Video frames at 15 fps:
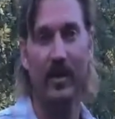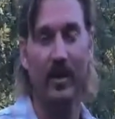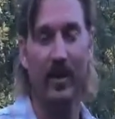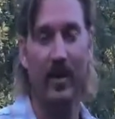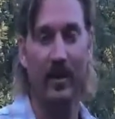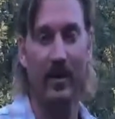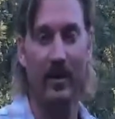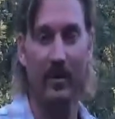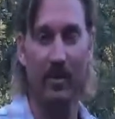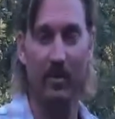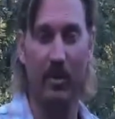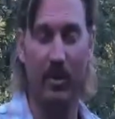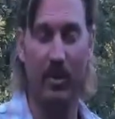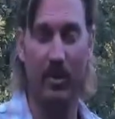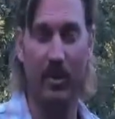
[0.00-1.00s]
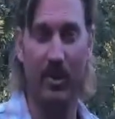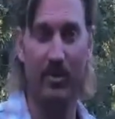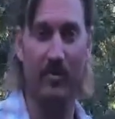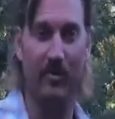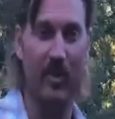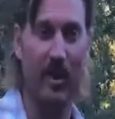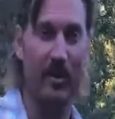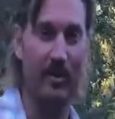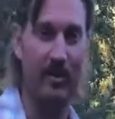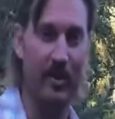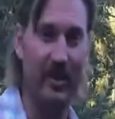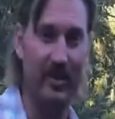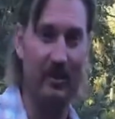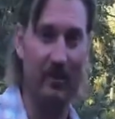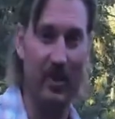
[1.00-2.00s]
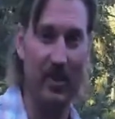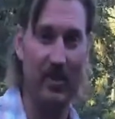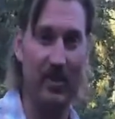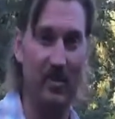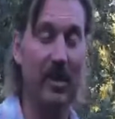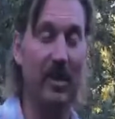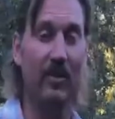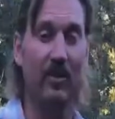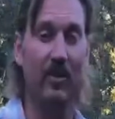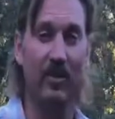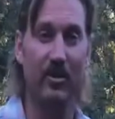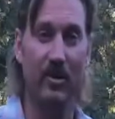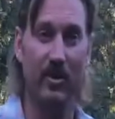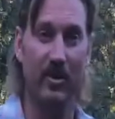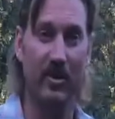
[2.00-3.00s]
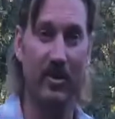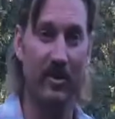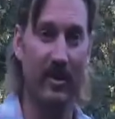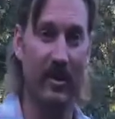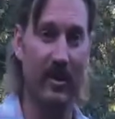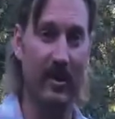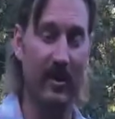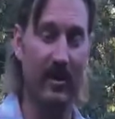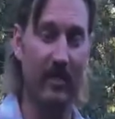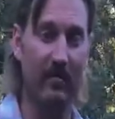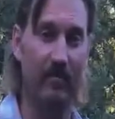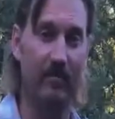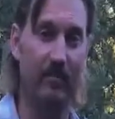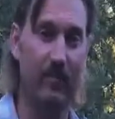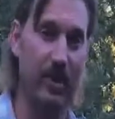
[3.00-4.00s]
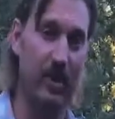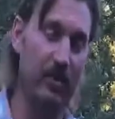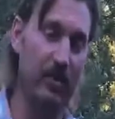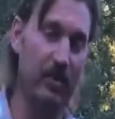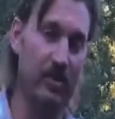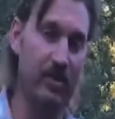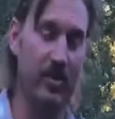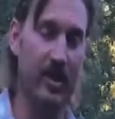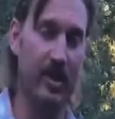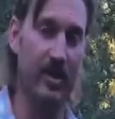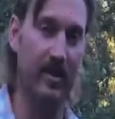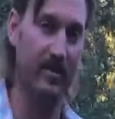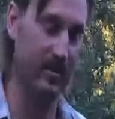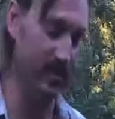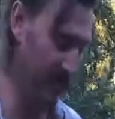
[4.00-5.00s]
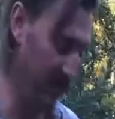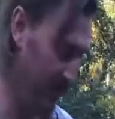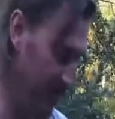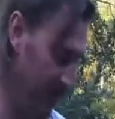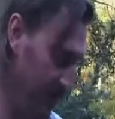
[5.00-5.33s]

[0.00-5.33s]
uh, another Burgundian varietal in with the Pinot and the Chard, and um, we hope you enjoy it. It's a,